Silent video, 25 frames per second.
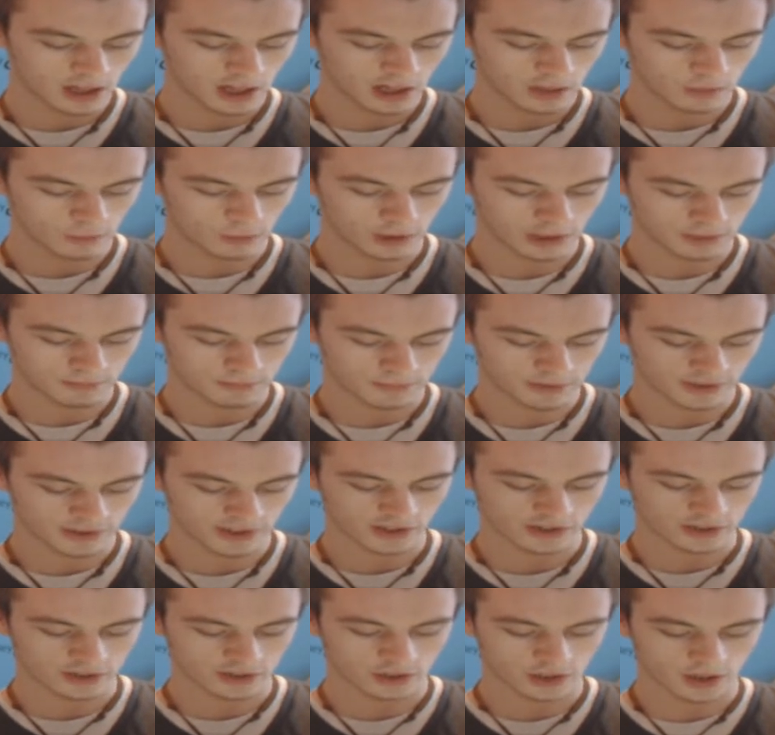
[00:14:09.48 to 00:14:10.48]
while in
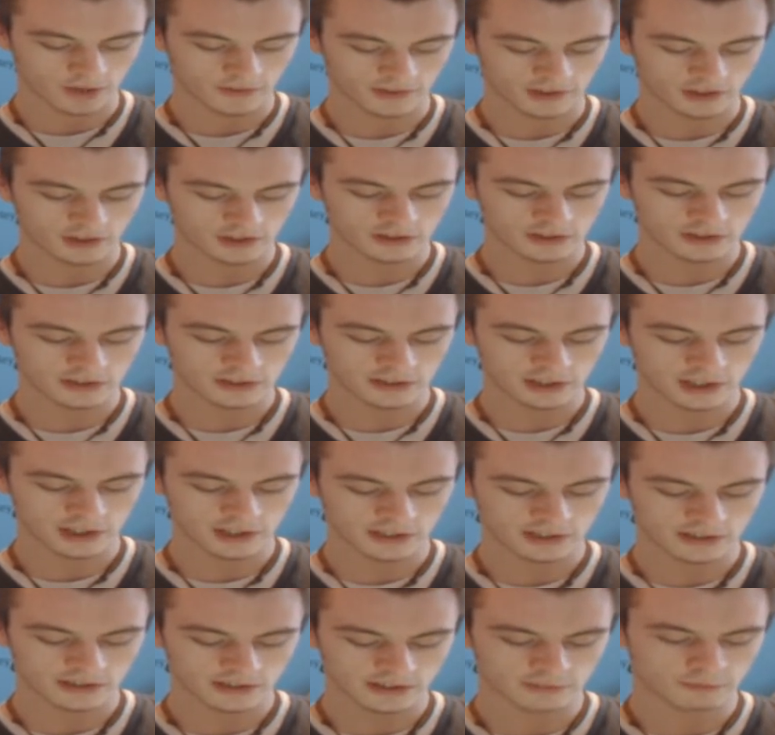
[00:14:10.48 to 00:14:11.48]
possession of an
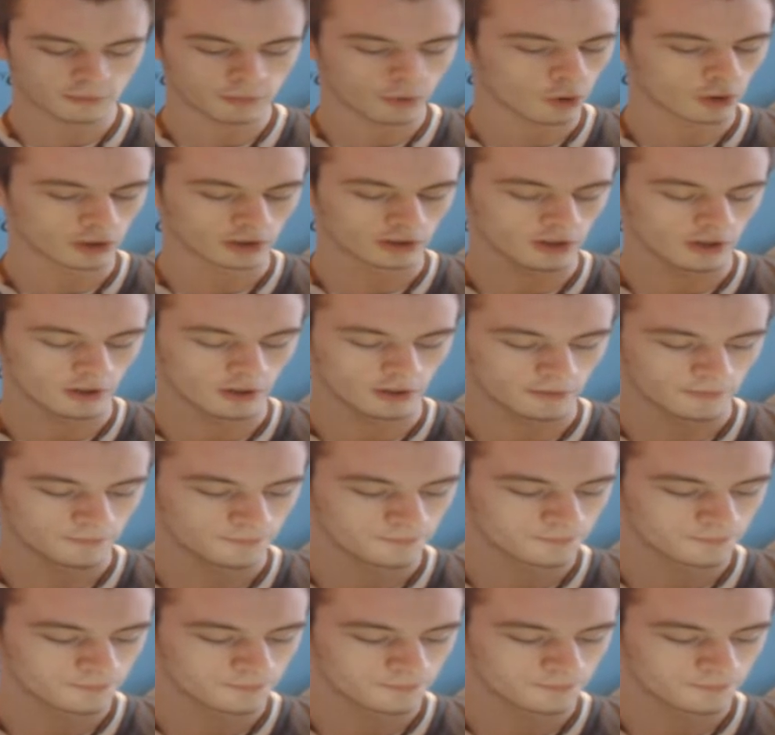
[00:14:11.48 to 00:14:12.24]
unlicensed portal gun.